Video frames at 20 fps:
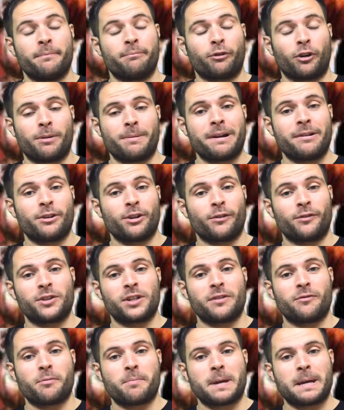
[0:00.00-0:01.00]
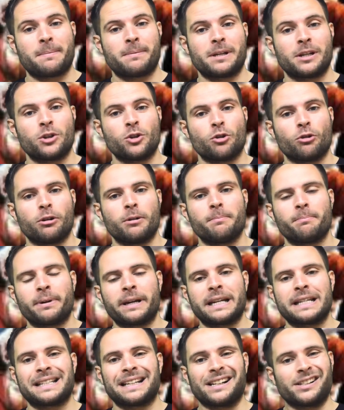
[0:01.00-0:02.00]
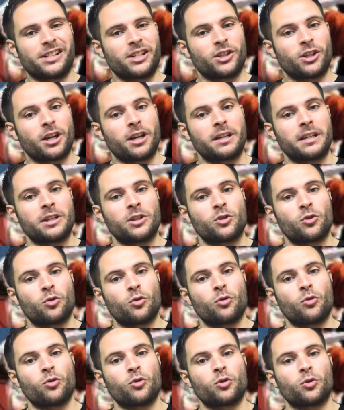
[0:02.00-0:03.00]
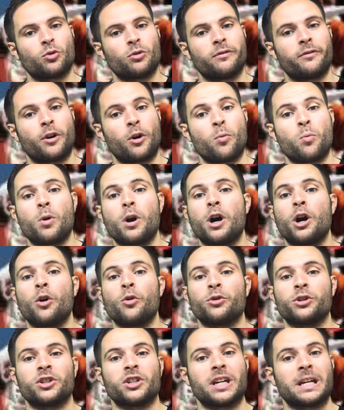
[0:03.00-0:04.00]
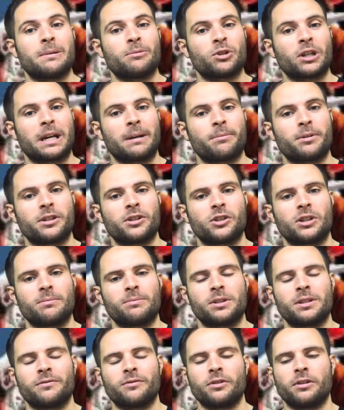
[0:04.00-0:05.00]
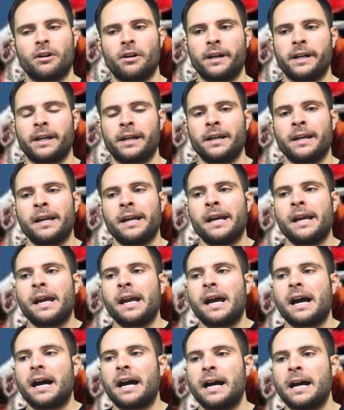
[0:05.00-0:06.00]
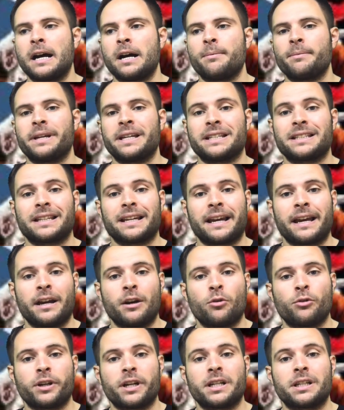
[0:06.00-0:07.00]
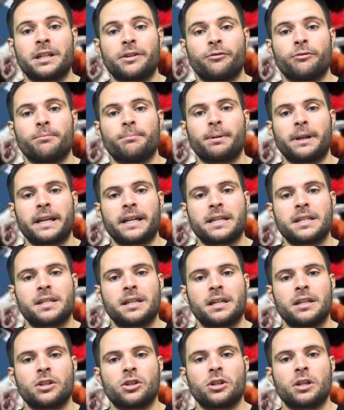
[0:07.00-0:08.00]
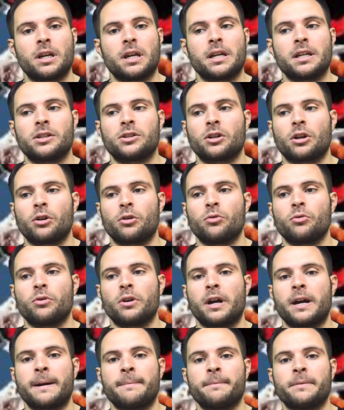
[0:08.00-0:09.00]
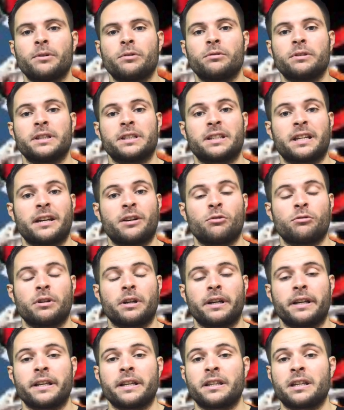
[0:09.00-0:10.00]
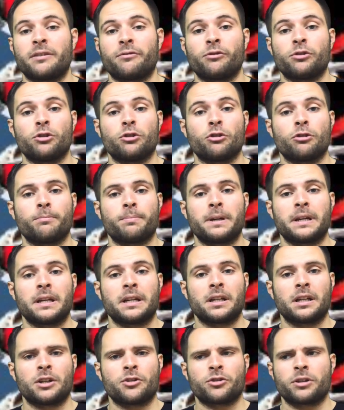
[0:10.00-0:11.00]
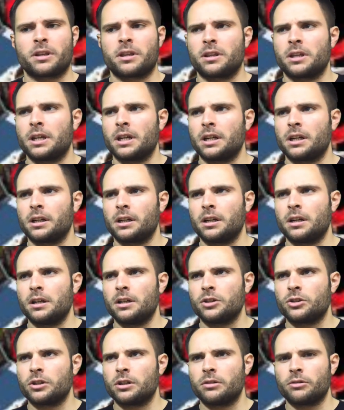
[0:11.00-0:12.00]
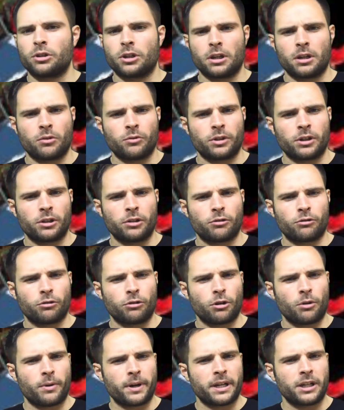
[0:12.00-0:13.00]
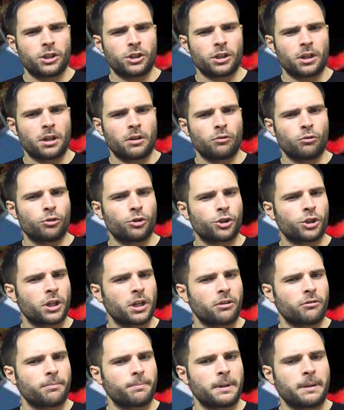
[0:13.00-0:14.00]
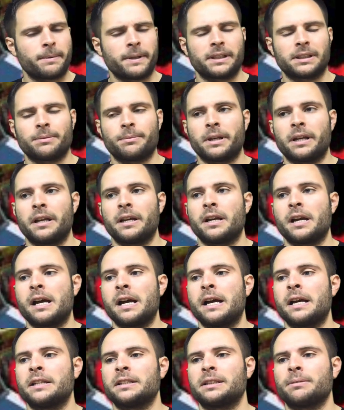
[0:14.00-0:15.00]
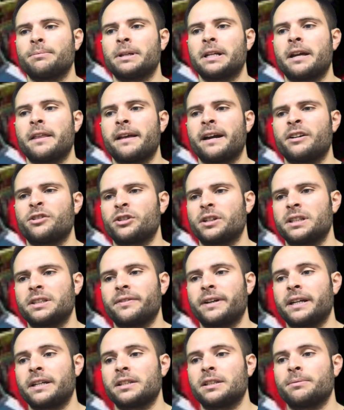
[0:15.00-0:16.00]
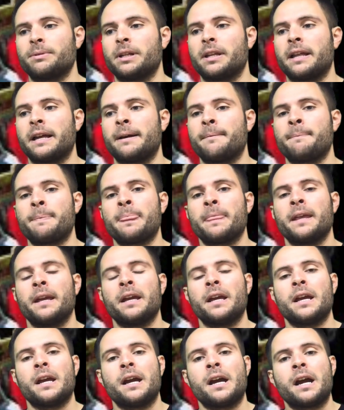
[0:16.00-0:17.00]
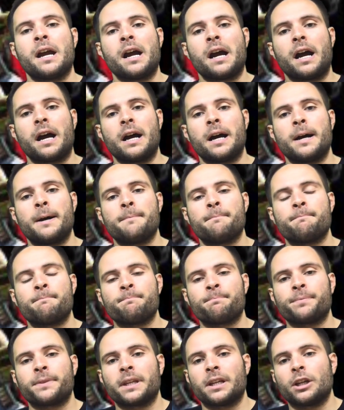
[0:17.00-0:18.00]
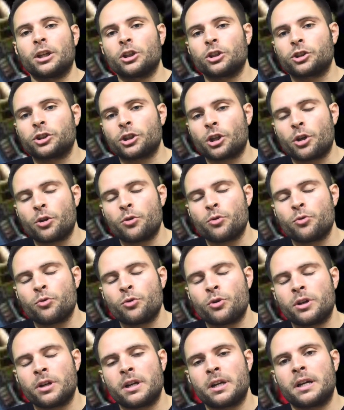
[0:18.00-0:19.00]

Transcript: primarily obviously for people in Europe, but it's actually turned into sort of a world team championships if you like. It's held at a different place each year, so it's held at a different European country. I think last year it was held in Croatia or Czech Republic, somewhere like that, Czechoslovakia, somewhere like that. So